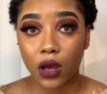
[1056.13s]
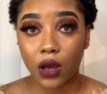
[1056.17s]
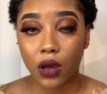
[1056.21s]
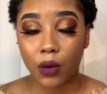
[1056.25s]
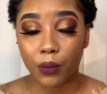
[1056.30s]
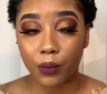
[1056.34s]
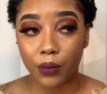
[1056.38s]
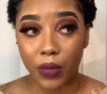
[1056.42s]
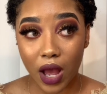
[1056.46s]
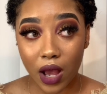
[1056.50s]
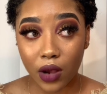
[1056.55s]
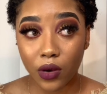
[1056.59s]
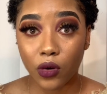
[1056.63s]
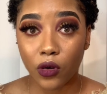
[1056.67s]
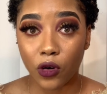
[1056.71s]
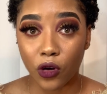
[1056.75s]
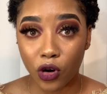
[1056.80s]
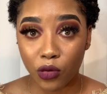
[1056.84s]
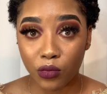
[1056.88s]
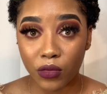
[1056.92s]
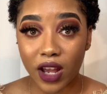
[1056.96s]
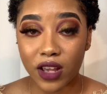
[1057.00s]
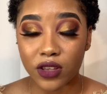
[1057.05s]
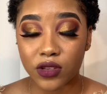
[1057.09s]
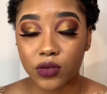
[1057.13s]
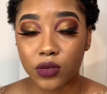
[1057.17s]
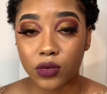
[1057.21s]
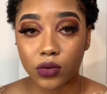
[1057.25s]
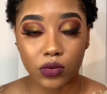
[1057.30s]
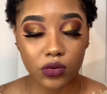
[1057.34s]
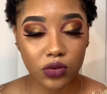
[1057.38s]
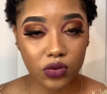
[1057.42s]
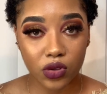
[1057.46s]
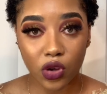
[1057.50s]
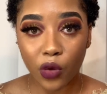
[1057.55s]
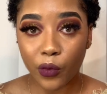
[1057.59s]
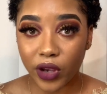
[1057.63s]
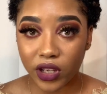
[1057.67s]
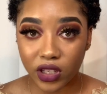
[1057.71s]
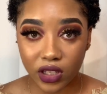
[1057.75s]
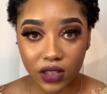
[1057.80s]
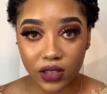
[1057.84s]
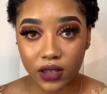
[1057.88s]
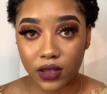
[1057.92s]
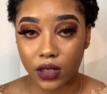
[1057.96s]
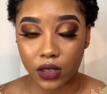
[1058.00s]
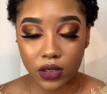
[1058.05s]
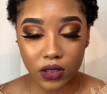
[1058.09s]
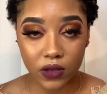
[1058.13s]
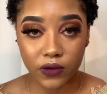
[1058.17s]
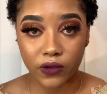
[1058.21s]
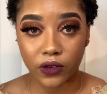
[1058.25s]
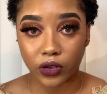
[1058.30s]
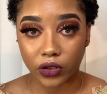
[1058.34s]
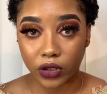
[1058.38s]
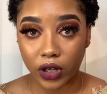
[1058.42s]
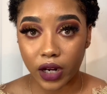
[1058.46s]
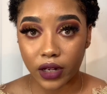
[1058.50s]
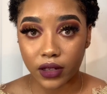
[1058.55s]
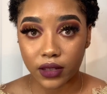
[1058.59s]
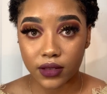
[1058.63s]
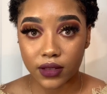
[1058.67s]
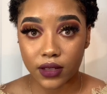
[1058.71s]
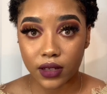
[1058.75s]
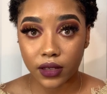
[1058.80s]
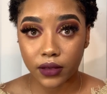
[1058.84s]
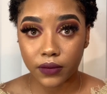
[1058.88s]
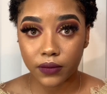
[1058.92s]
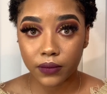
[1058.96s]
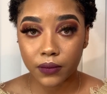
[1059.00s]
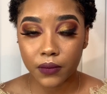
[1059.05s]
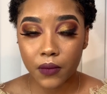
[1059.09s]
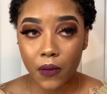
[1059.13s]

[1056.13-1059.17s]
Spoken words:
back home I took so many things for granted.